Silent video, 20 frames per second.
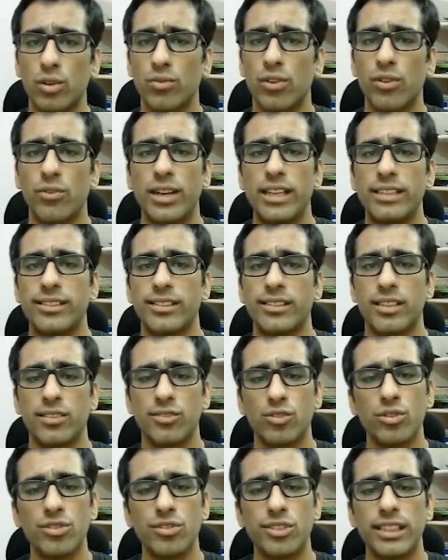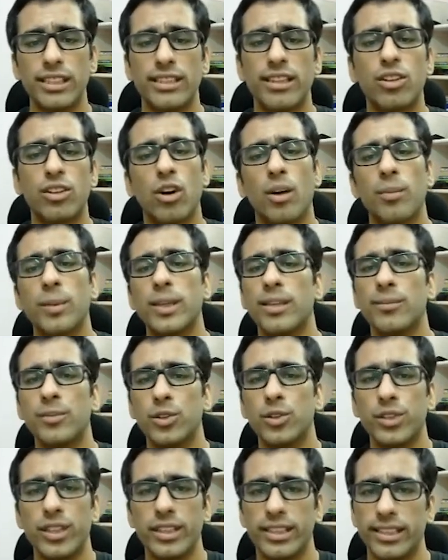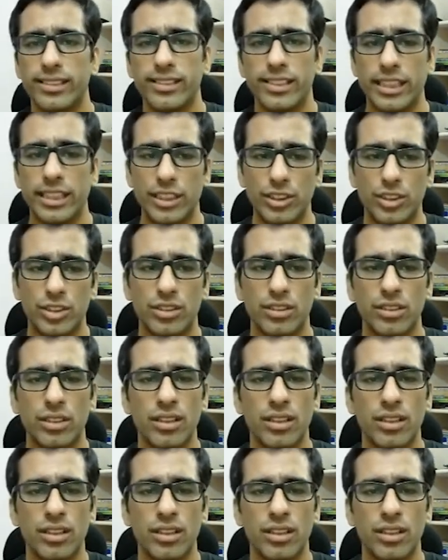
for files in the source and then copy them to the destination.